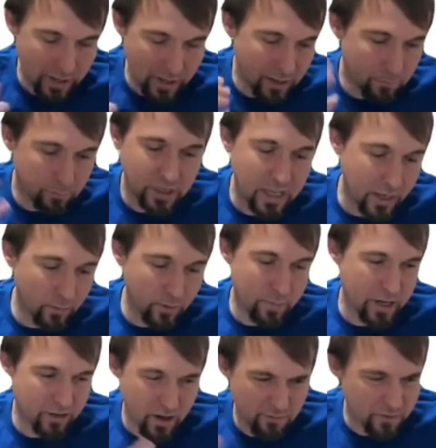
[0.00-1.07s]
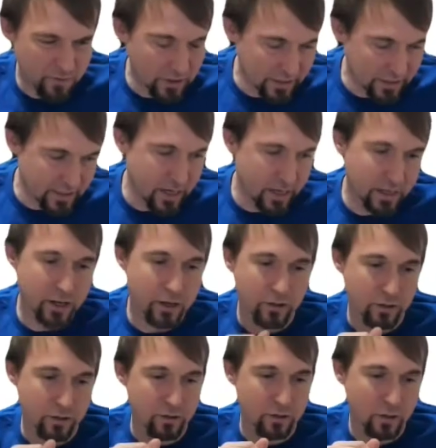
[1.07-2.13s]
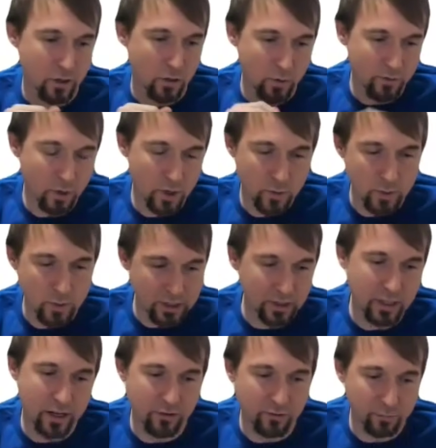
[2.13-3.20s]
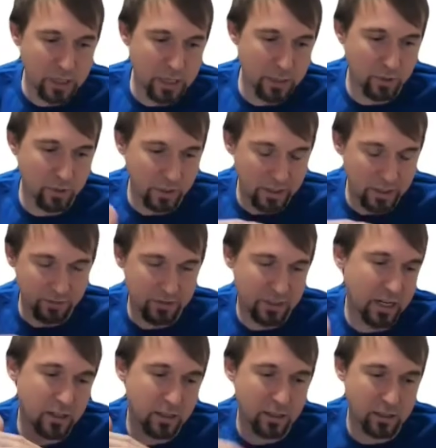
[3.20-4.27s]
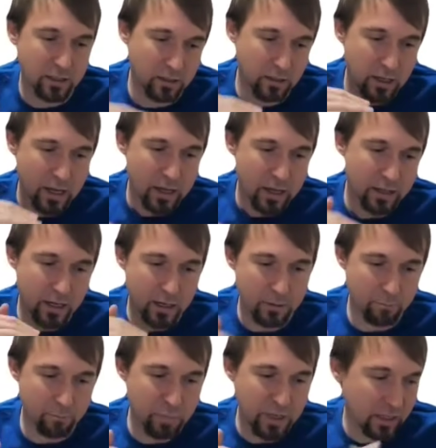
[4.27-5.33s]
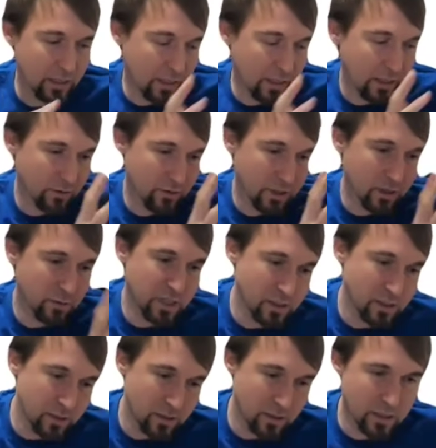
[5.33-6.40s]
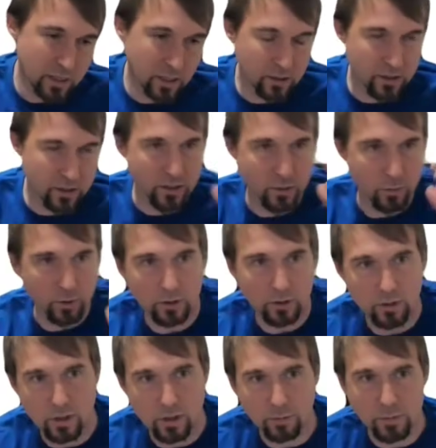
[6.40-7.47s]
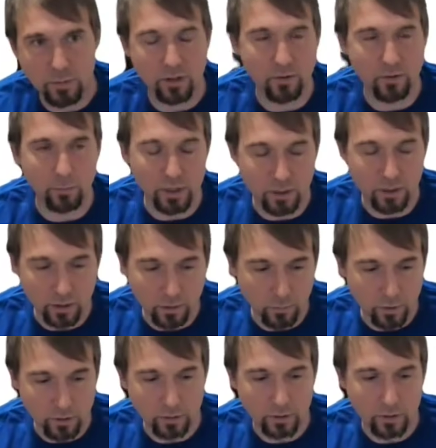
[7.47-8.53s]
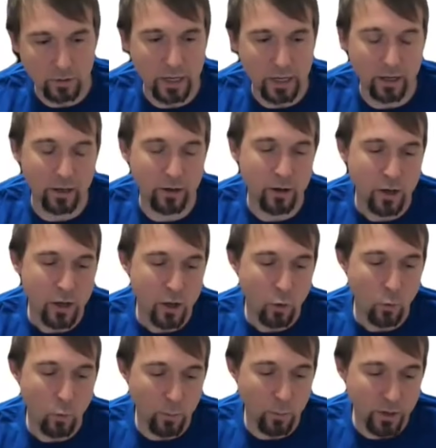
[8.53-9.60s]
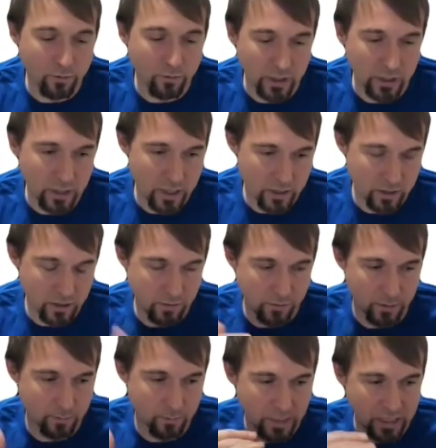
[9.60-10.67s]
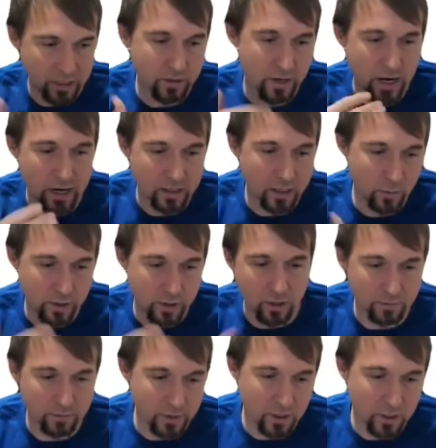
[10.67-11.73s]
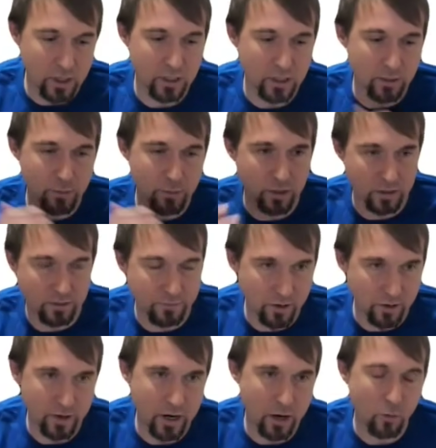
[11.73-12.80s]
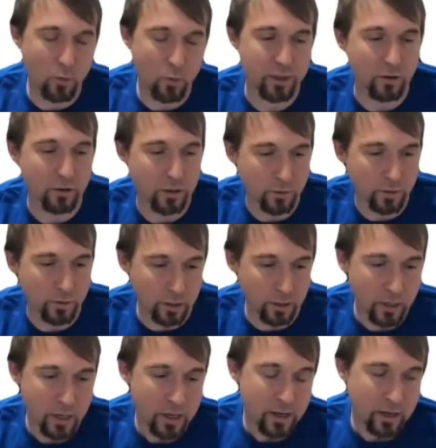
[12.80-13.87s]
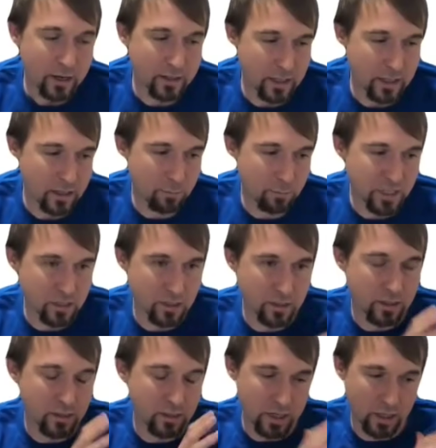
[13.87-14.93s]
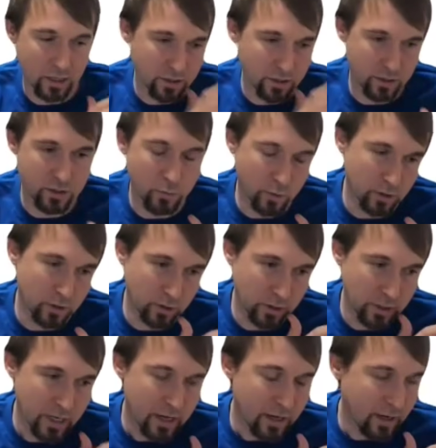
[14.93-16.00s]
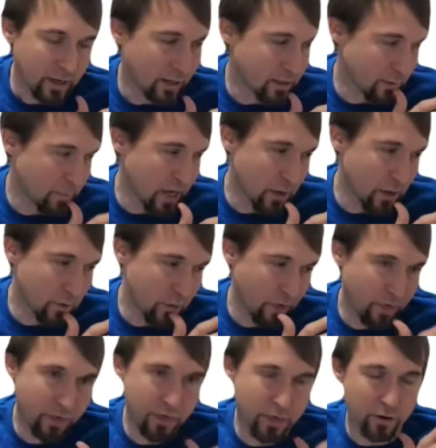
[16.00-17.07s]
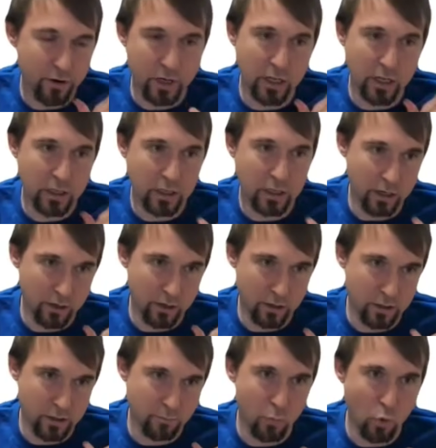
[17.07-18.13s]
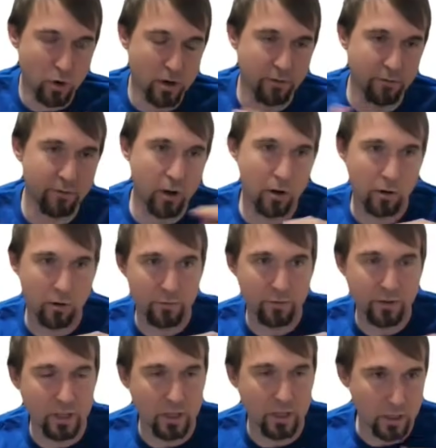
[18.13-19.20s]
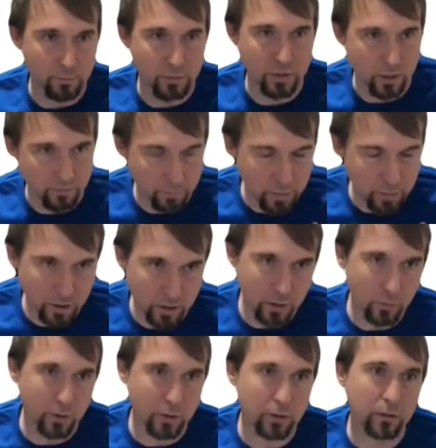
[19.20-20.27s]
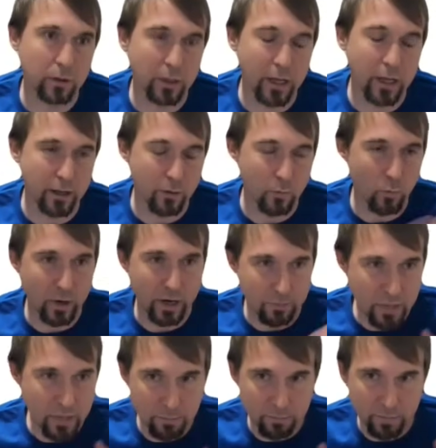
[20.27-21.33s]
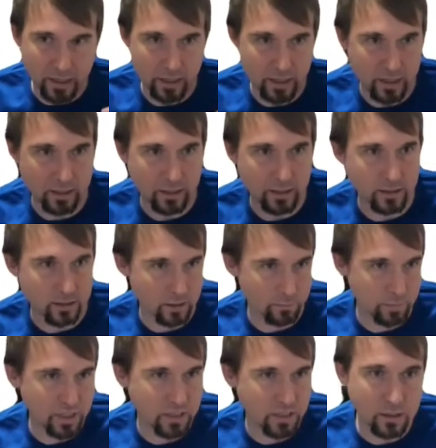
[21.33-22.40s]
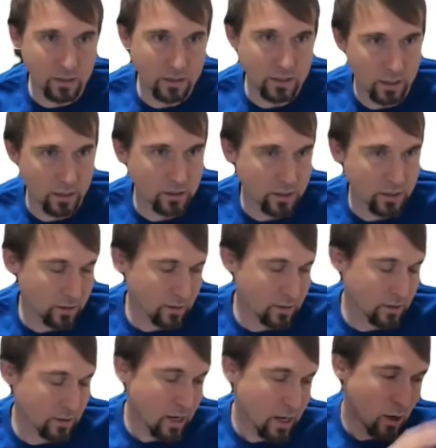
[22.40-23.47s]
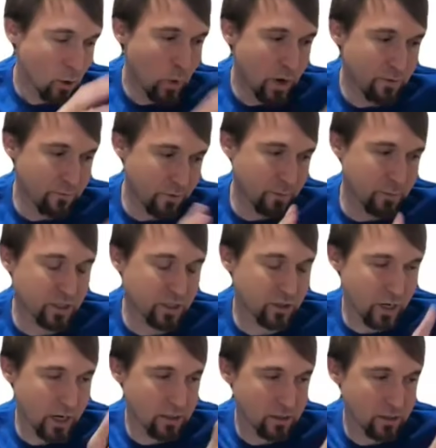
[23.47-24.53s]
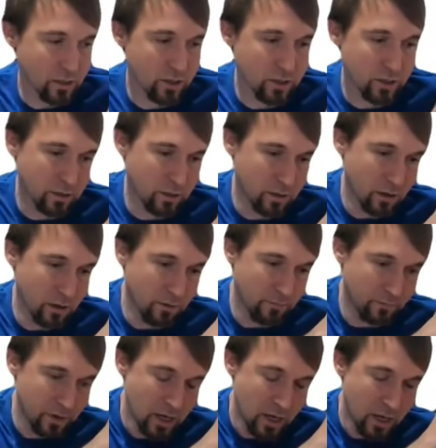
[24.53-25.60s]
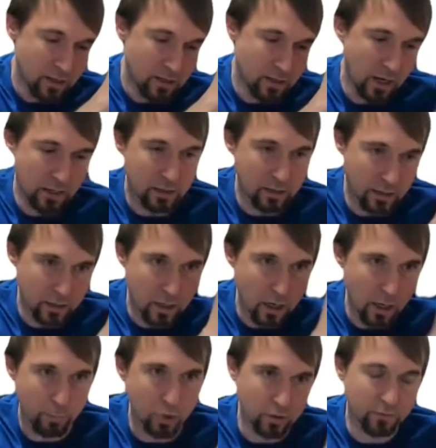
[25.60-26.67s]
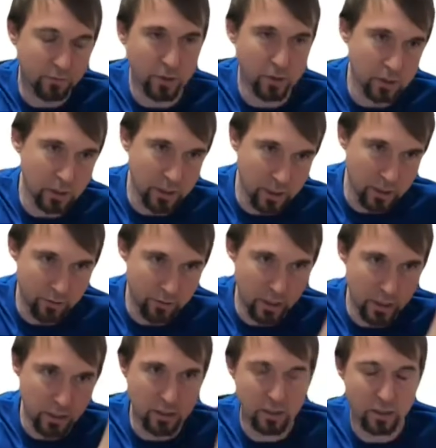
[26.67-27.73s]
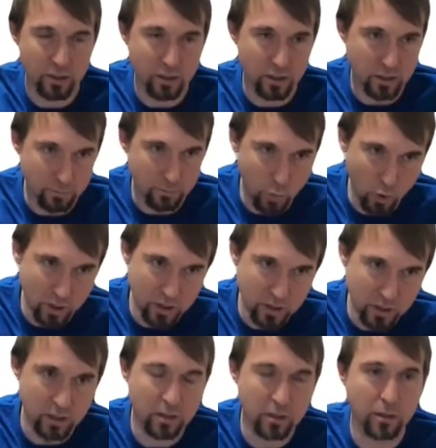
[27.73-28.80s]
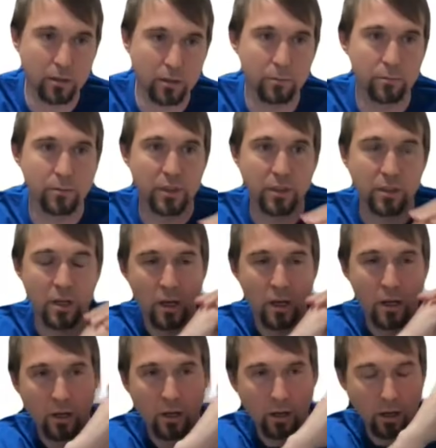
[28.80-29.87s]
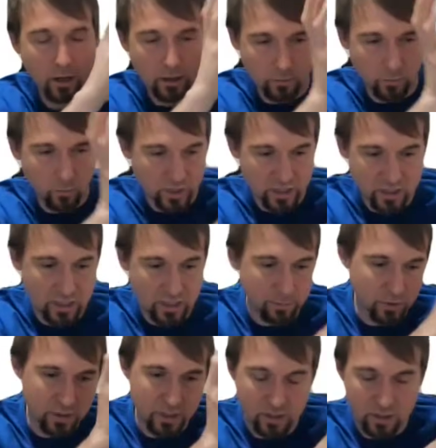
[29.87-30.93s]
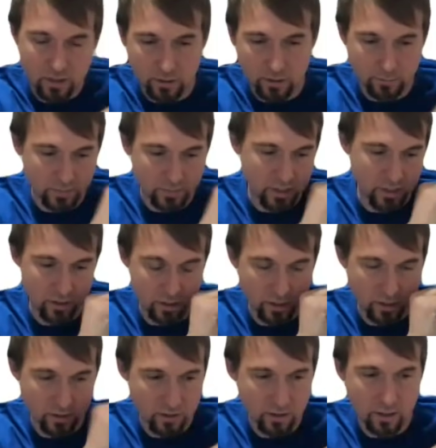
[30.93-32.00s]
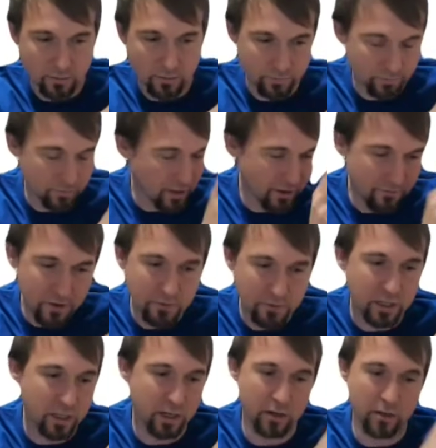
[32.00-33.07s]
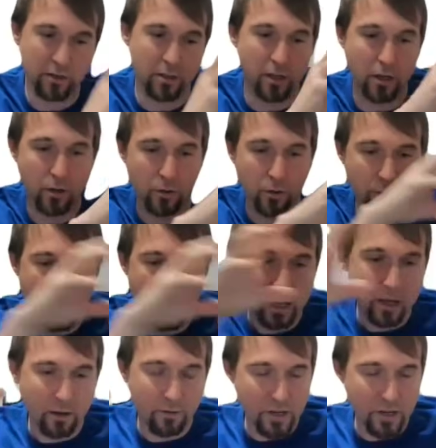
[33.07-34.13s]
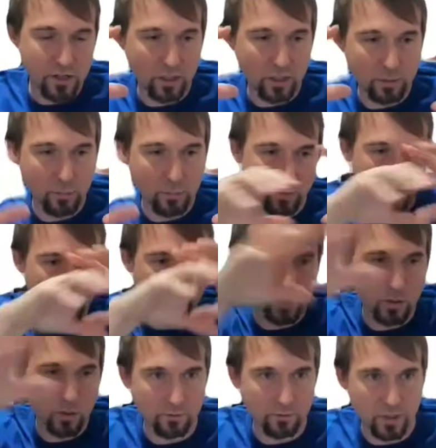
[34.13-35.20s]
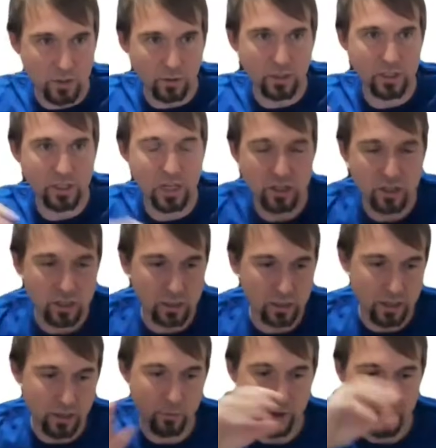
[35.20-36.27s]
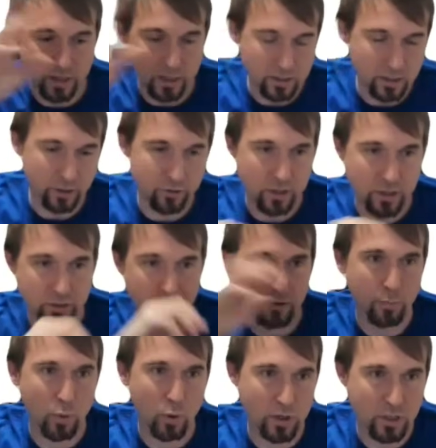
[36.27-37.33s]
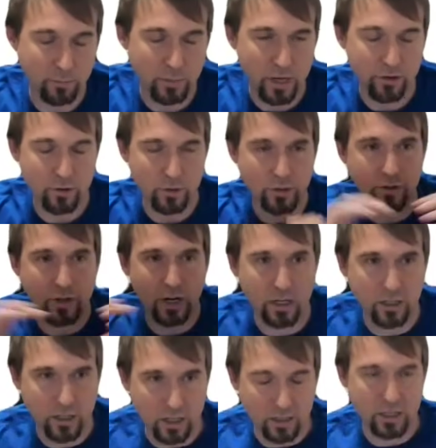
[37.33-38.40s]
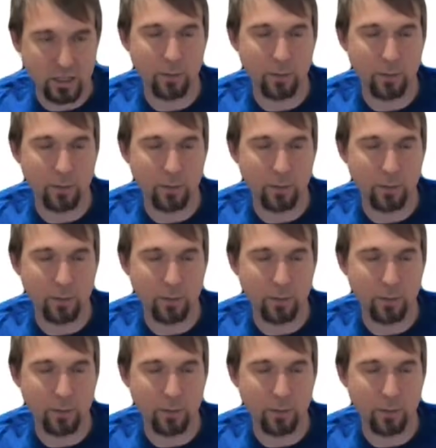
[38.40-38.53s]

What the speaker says: at Imply, we've been around for like 10 years or so. We've worked with a lot of people, and they've tended to kind of be either in the business intelligence world or the observability world. And what we realized from interacting with all of our customers, figuring out what they're doing, is that the business intelligence world is about 30 years more evolved than the observability world. And what I mean by that is business intelligence went from this transition of tightly coupled, vertically integrated decision support systems with Siebel systems and stuff like 50 years ago, eventually moved into a visualization layer with things like crystal reports and MicroStrategy on